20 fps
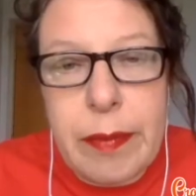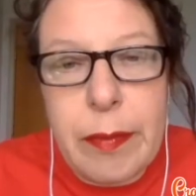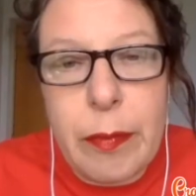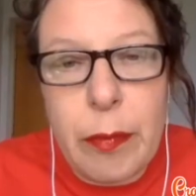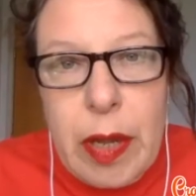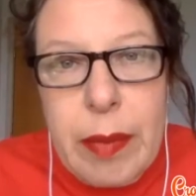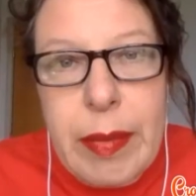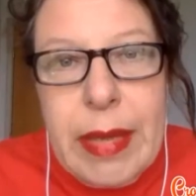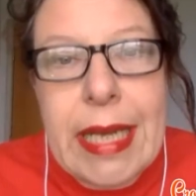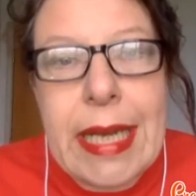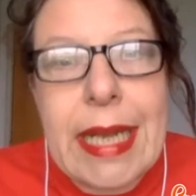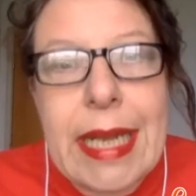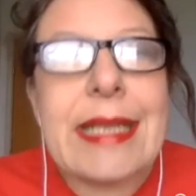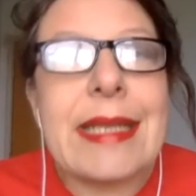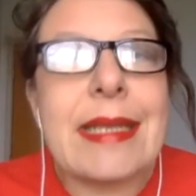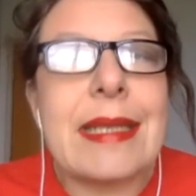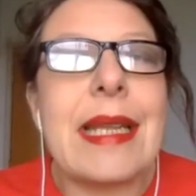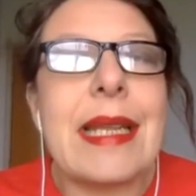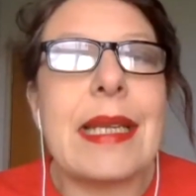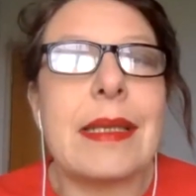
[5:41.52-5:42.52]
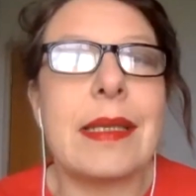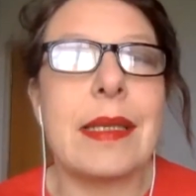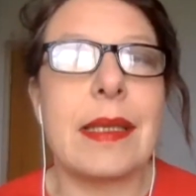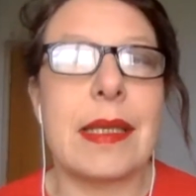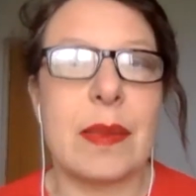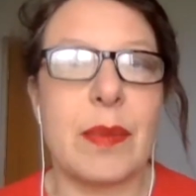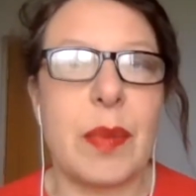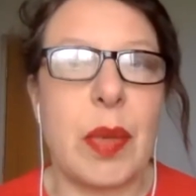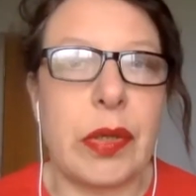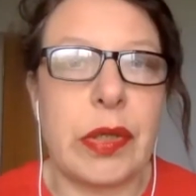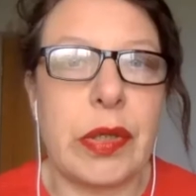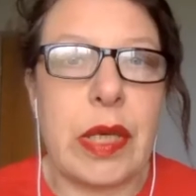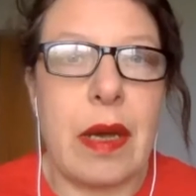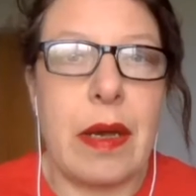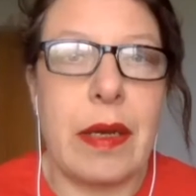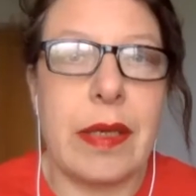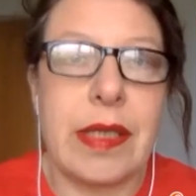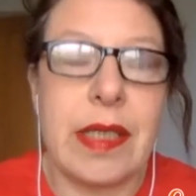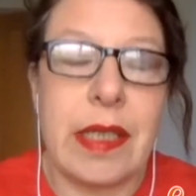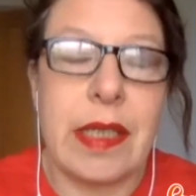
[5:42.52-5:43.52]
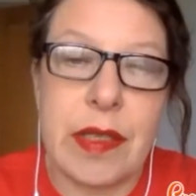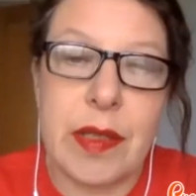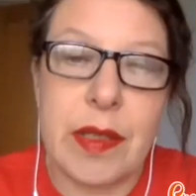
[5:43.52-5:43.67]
women listening to this podcast.